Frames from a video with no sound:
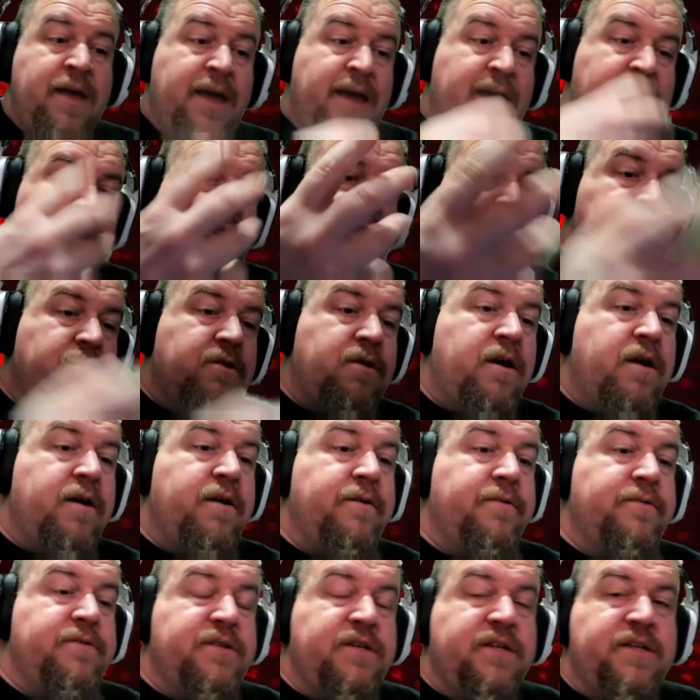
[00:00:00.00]
and there
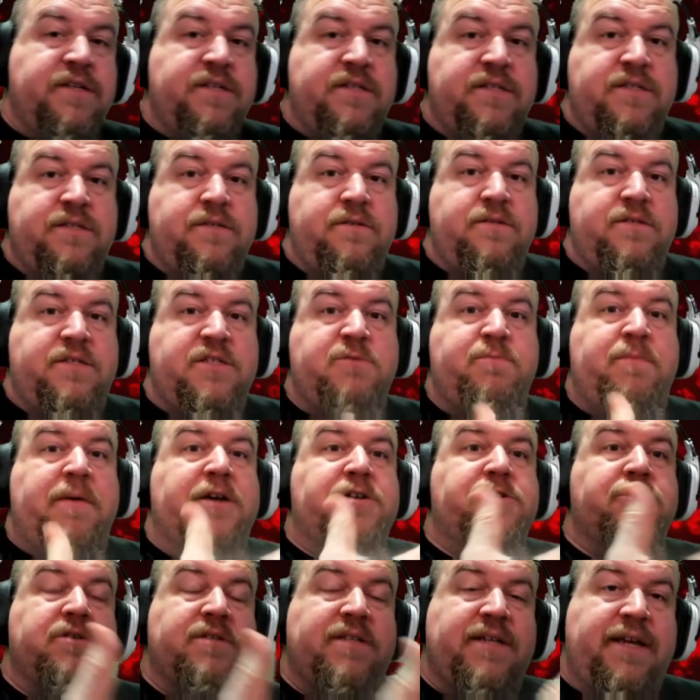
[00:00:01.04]
are uh,
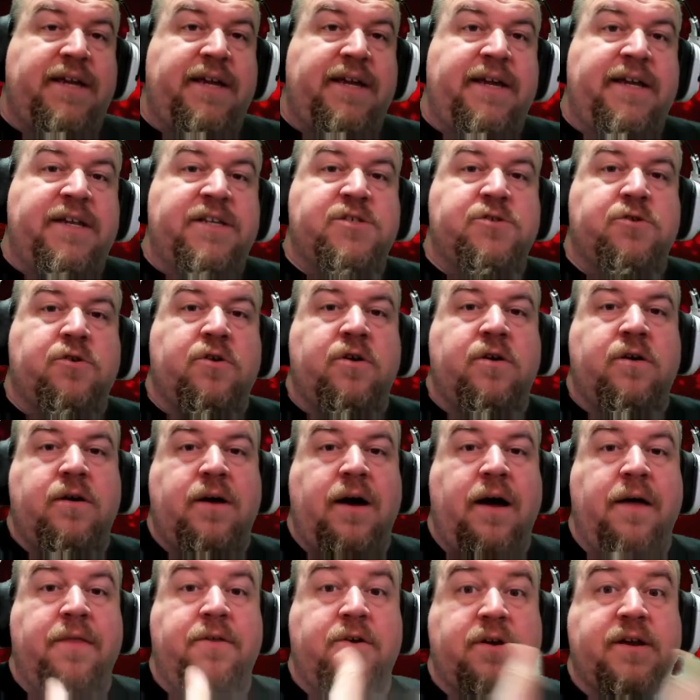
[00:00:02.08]
specialties or
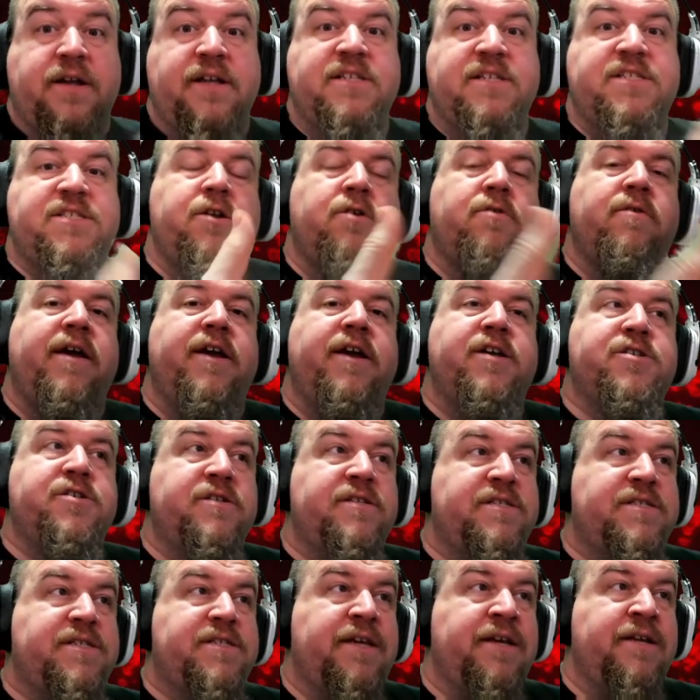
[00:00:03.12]
other
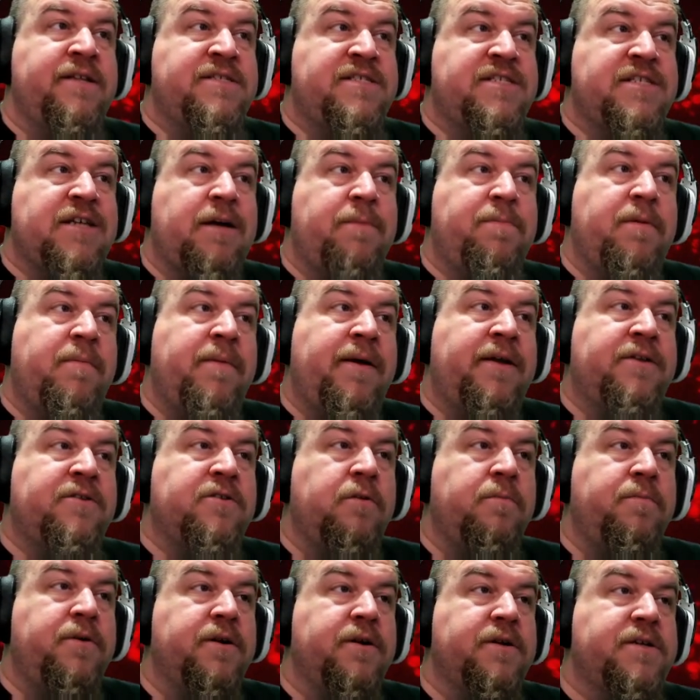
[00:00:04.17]
considerations in
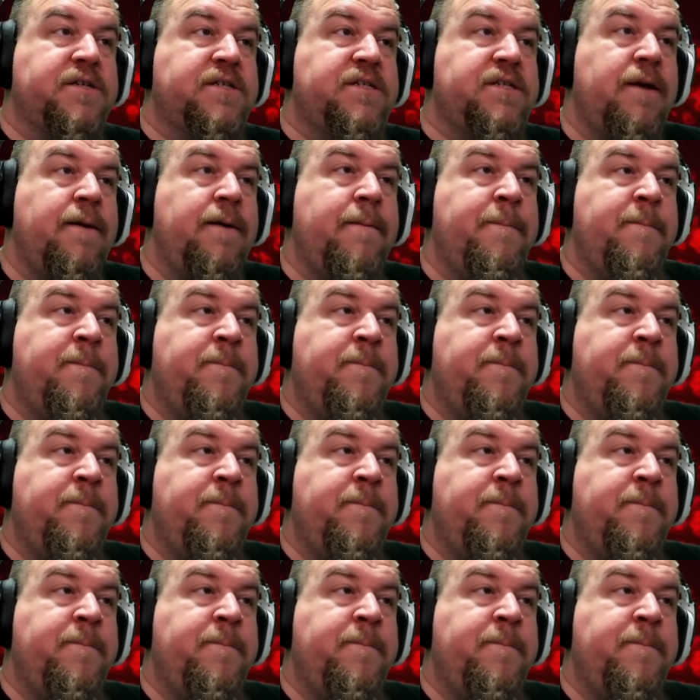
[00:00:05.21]
supplemental books.